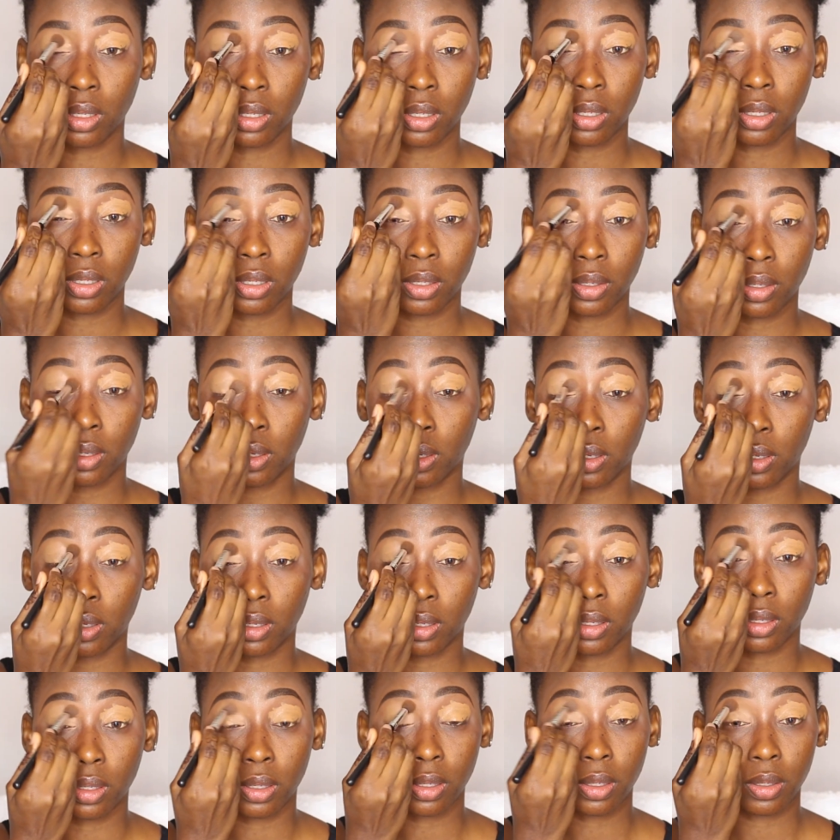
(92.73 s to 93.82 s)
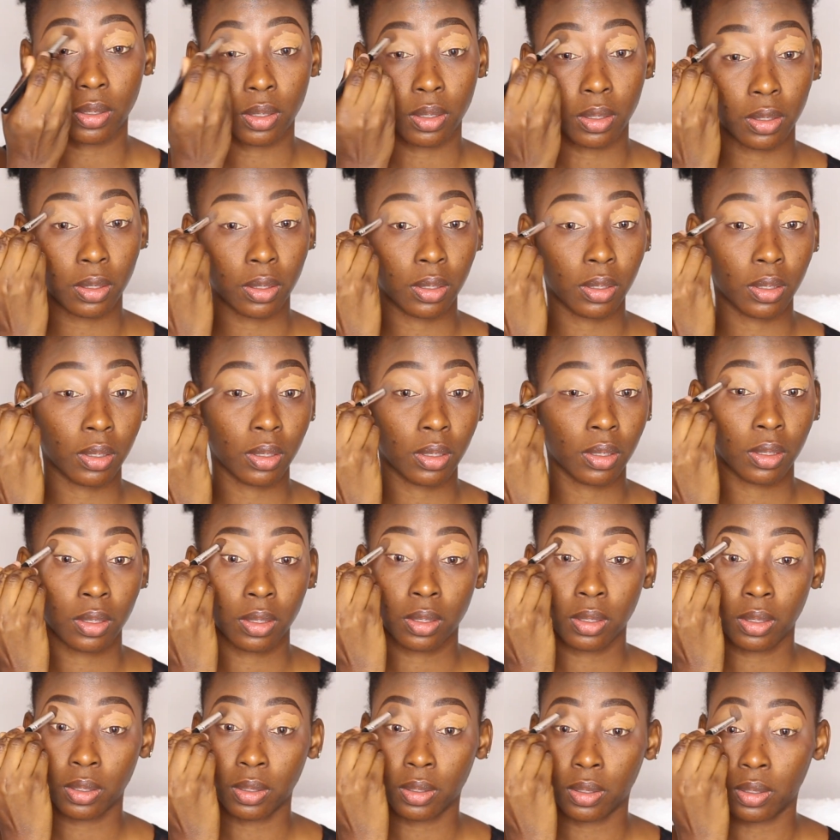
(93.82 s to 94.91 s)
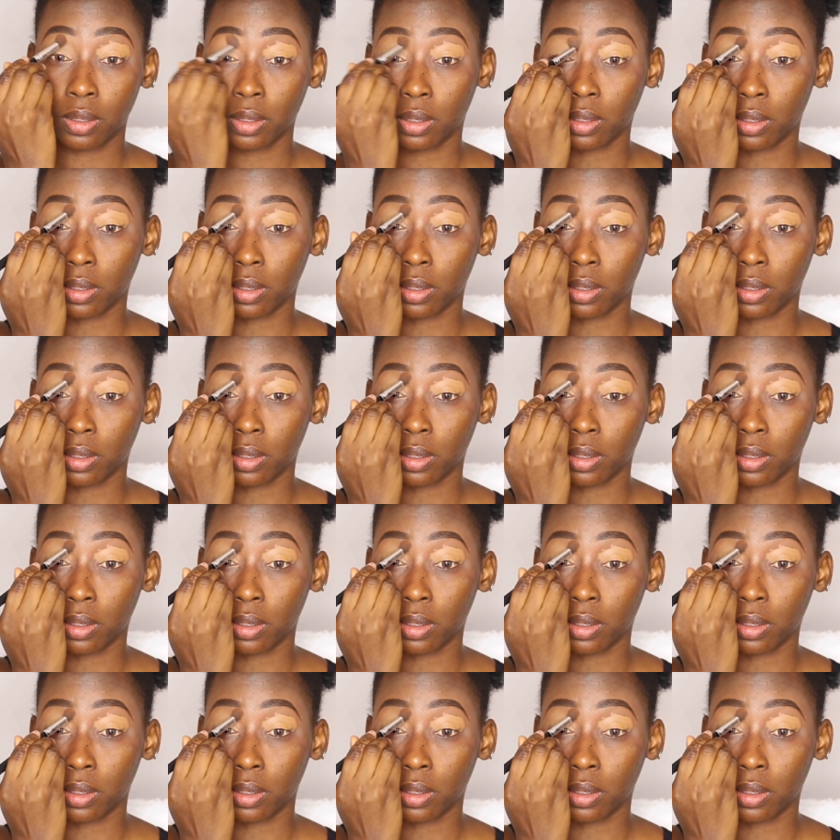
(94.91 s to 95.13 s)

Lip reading: Nothing is said.